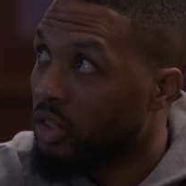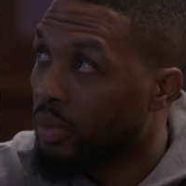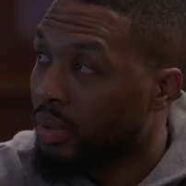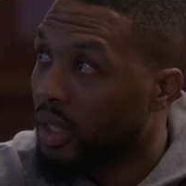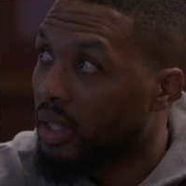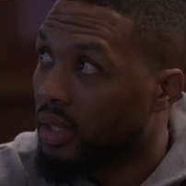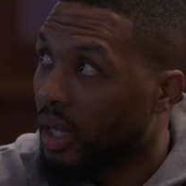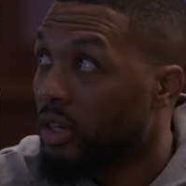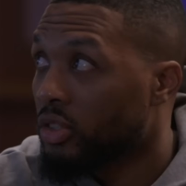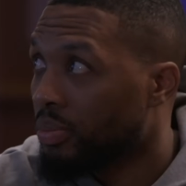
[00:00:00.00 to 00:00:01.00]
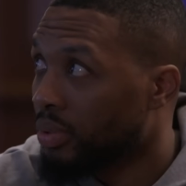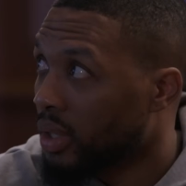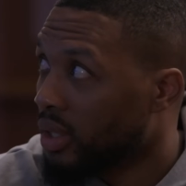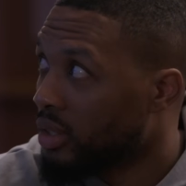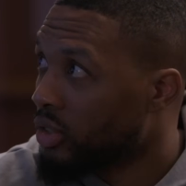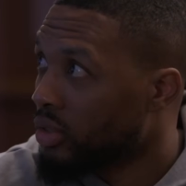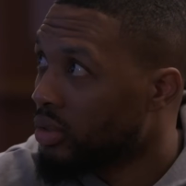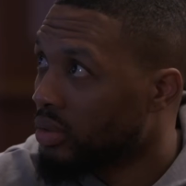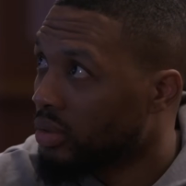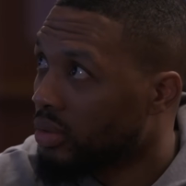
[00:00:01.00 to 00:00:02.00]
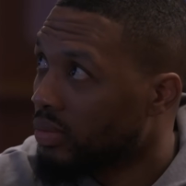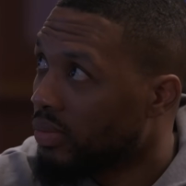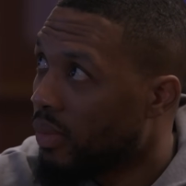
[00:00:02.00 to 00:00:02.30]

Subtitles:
used to play in his shoes.